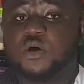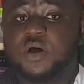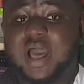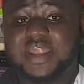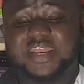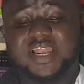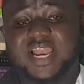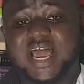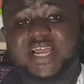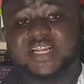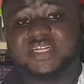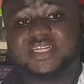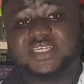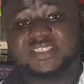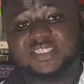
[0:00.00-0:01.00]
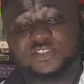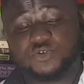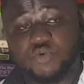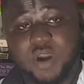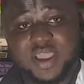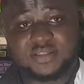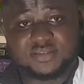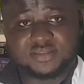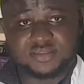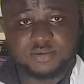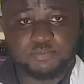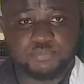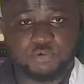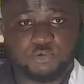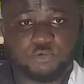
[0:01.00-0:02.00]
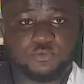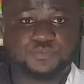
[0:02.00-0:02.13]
underlying this is quite simple.